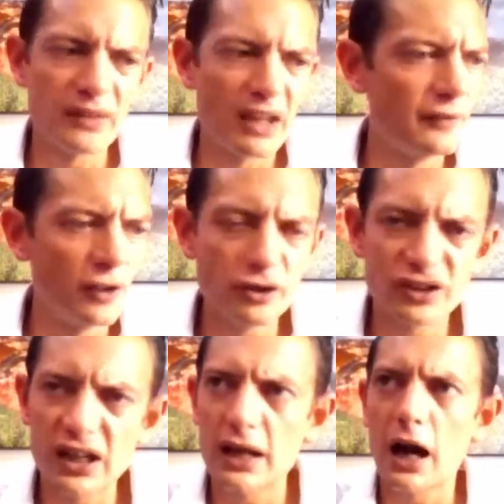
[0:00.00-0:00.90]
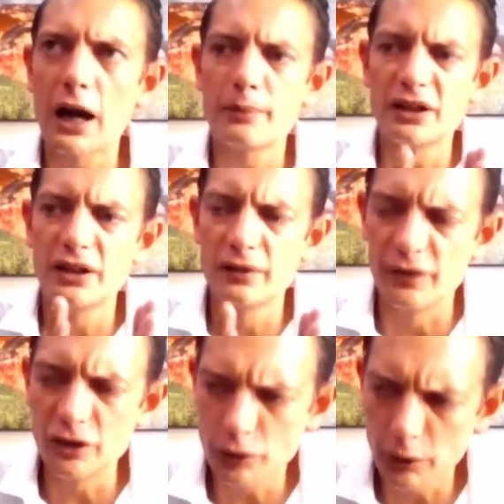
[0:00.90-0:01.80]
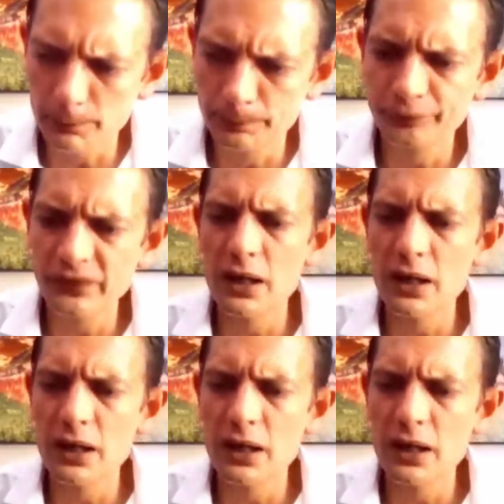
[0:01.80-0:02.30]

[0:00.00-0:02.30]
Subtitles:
If you say, I'm an individual,